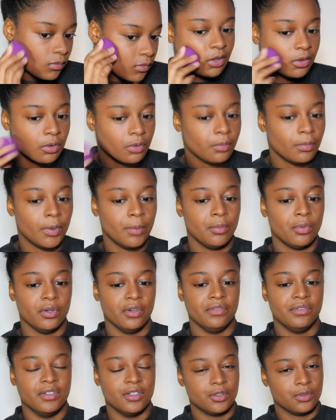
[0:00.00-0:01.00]
I don't remember
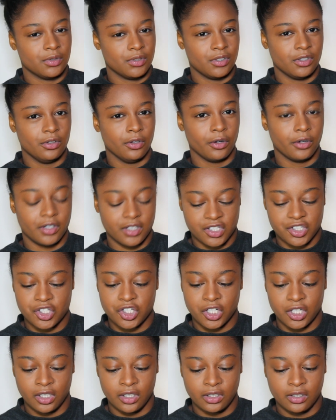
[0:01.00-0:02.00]
if this was the darkest
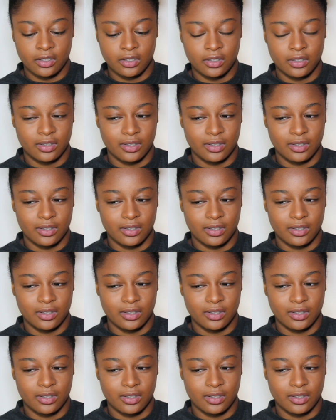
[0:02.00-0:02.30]
shade